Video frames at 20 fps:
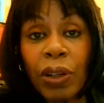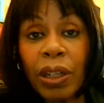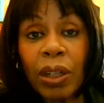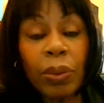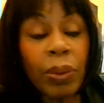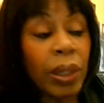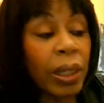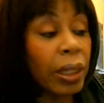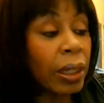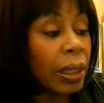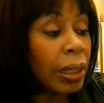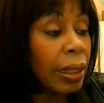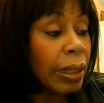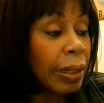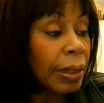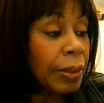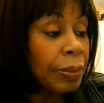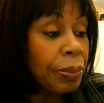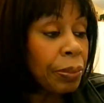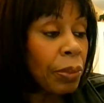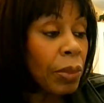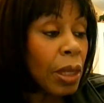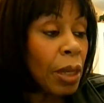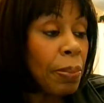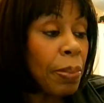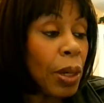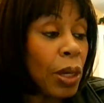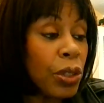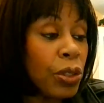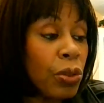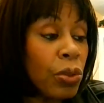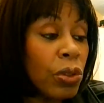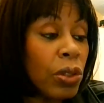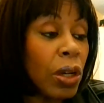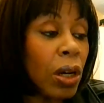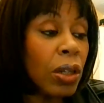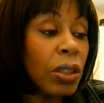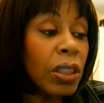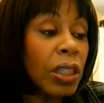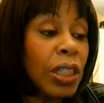anyway. Personal
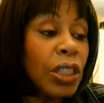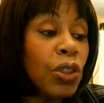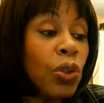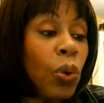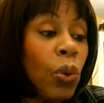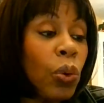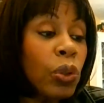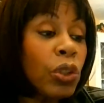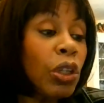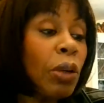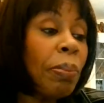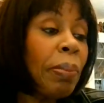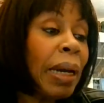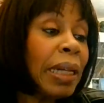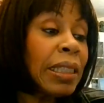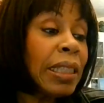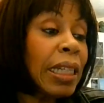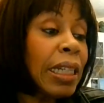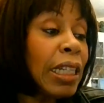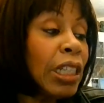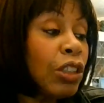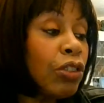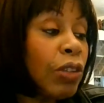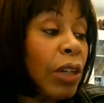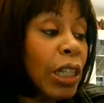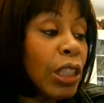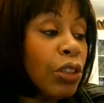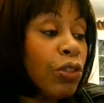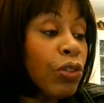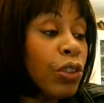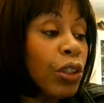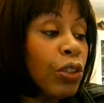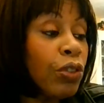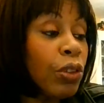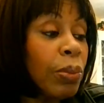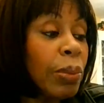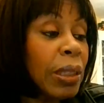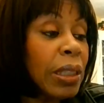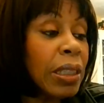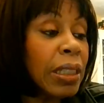data is automatically transferred from
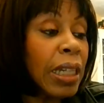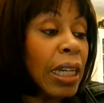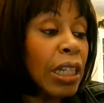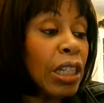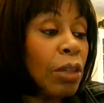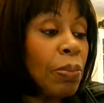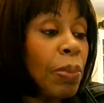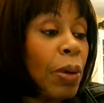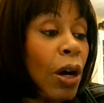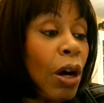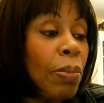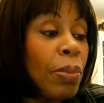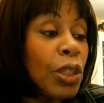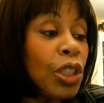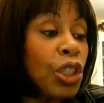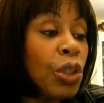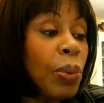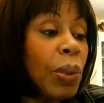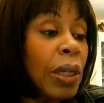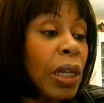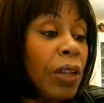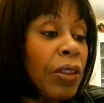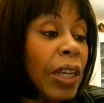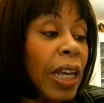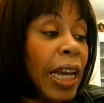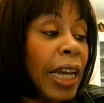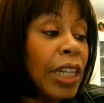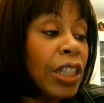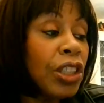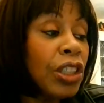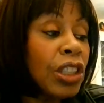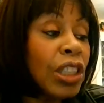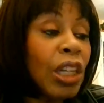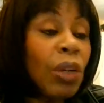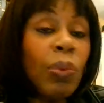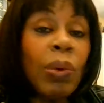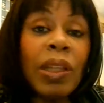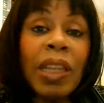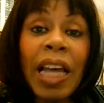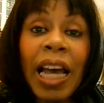the State Department to another agency
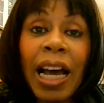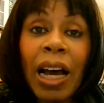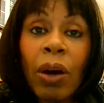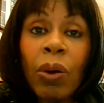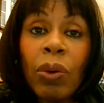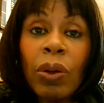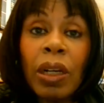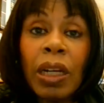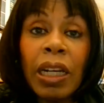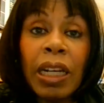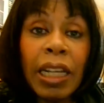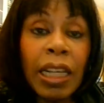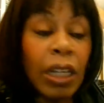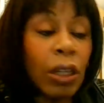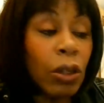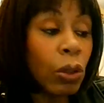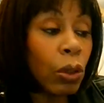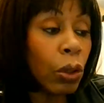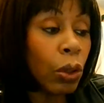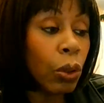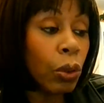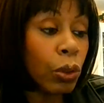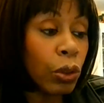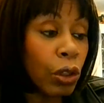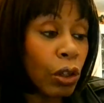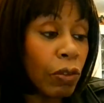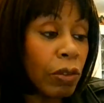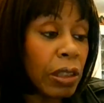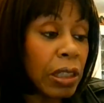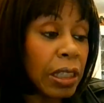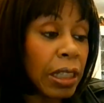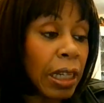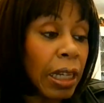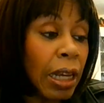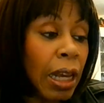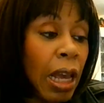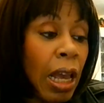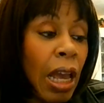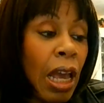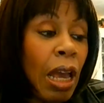without legal authority.
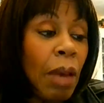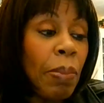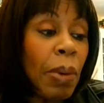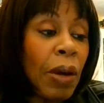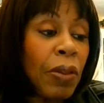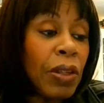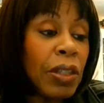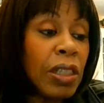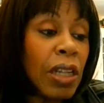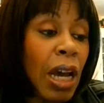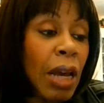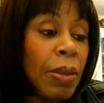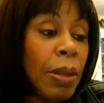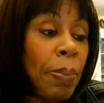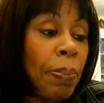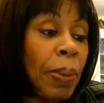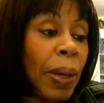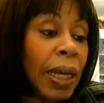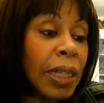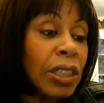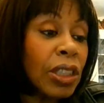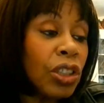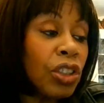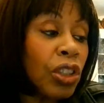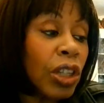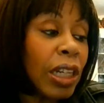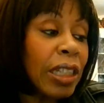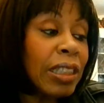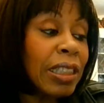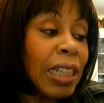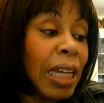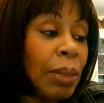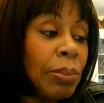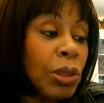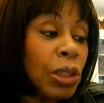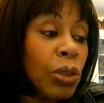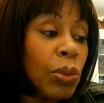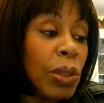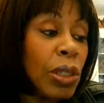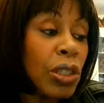By the time a passenger attempts
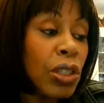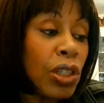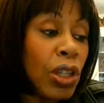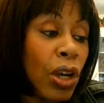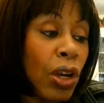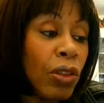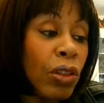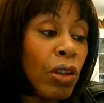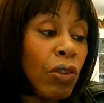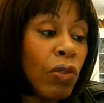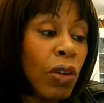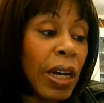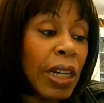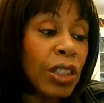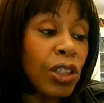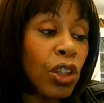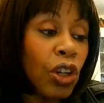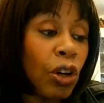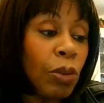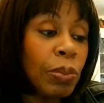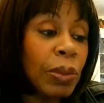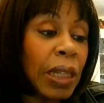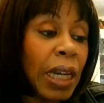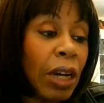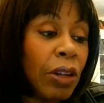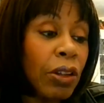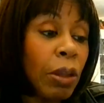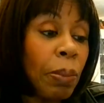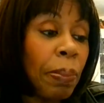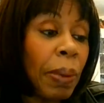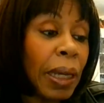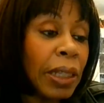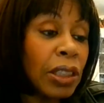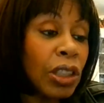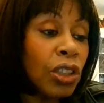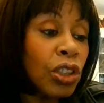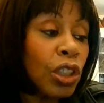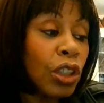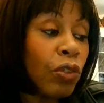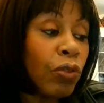to assert the right to opt out, the
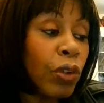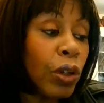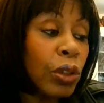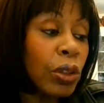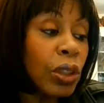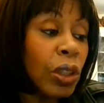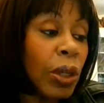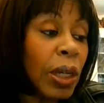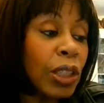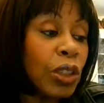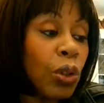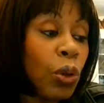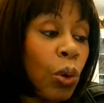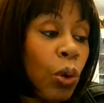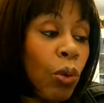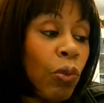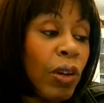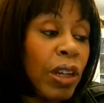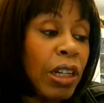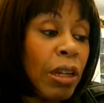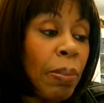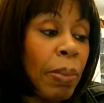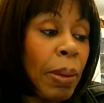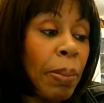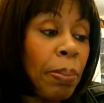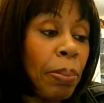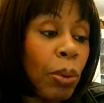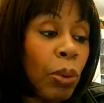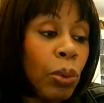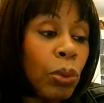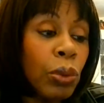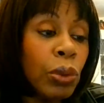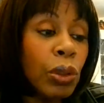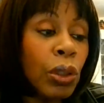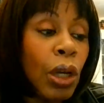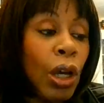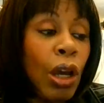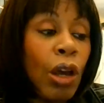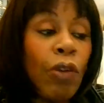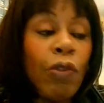passenger's photo has already been pulled
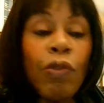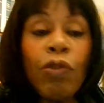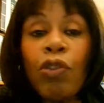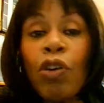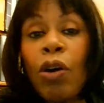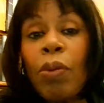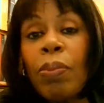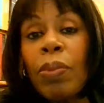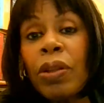from